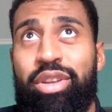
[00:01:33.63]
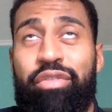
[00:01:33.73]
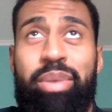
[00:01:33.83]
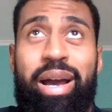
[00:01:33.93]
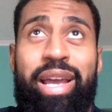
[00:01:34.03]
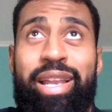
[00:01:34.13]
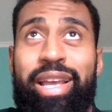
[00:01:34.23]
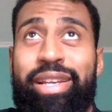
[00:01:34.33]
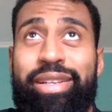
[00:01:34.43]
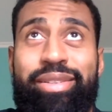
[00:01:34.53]
if by
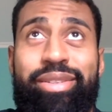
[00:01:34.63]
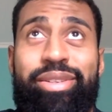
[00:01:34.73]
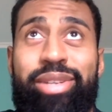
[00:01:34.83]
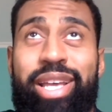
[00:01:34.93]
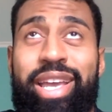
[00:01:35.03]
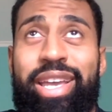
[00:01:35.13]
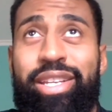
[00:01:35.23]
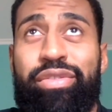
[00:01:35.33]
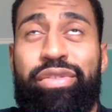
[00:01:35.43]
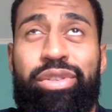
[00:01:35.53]
the
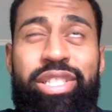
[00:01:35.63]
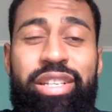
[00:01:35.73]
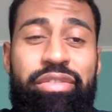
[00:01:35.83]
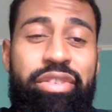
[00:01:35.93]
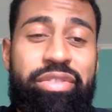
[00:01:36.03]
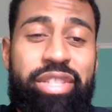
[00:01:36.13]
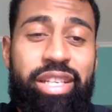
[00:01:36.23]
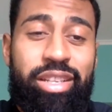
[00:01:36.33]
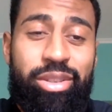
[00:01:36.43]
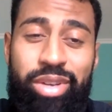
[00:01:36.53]
age of 14,
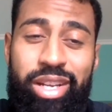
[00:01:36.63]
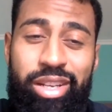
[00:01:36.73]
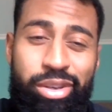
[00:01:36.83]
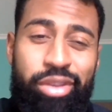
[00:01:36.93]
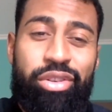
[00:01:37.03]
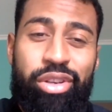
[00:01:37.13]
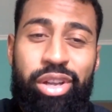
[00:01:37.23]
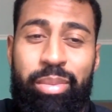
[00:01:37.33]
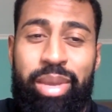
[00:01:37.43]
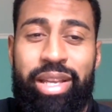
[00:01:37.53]
15, you already know if you're
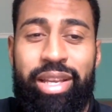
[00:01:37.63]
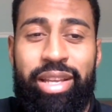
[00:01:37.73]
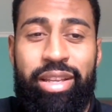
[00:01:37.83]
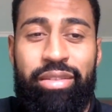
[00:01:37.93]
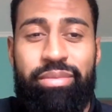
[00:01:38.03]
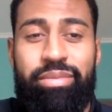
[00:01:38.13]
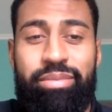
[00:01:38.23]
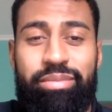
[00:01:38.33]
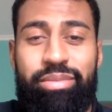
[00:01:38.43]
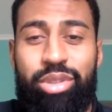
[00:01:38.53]
gonna make it
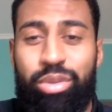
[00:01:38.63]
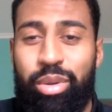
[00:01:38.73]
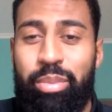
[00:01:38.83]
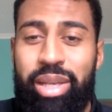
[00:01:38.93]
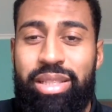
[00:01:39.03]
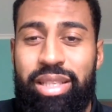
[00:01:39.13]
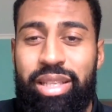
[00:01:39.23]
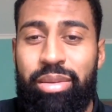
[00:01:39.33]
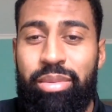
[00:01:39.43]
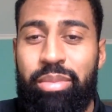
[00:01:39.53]
to a big
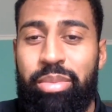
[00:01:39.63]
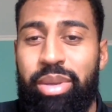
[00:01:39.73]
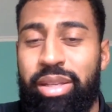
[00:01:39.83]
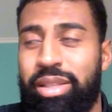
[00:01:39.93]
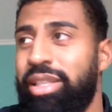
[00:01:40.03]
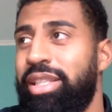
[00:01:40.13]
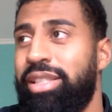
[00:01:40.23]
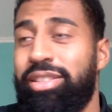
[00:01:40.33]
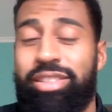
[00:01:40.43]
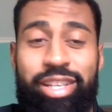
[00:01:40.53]
team in the big
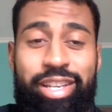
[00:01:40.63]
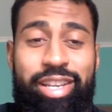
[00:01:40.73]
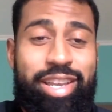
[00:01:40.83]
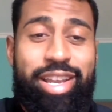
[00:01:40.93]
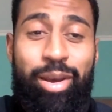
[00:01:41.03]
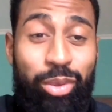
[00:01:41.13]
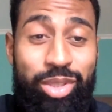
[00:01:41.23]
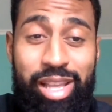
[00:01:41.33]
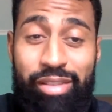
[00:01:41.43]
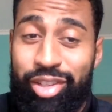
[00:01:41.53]
leagues. And I was
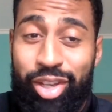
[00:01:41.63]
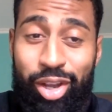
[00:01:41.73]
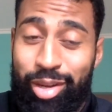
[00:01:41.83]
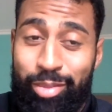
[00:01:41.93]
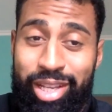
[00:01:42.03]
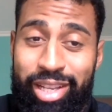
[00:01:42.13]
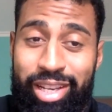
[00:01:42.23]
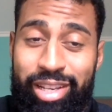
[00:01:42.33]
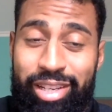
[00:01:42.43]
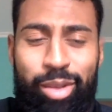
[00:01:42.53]
definitely not gonna make it in
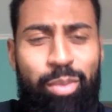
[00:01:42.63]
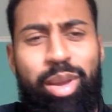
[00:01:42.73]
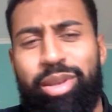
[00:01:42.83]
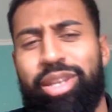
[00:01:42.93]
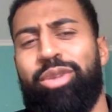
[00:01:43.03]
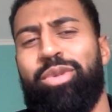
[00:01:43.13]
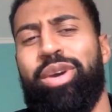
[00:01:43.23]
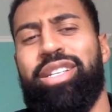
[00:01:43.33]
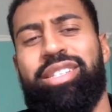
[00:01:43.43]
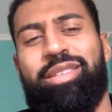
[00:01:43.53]
Italy. Maybe in the
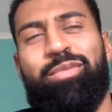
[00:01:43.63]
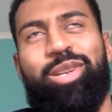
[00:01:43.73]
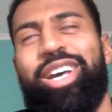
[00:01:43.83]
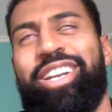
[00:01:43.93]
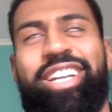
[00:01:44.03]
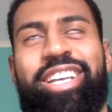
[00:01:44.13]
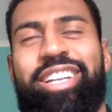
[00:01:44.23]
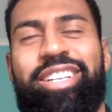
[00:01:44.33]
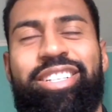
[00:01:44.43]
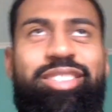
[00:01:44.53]
US, but not in
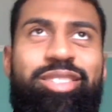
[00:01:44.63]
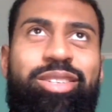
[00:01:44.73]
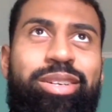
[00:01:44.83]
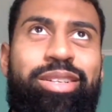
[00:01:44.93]
Italy. So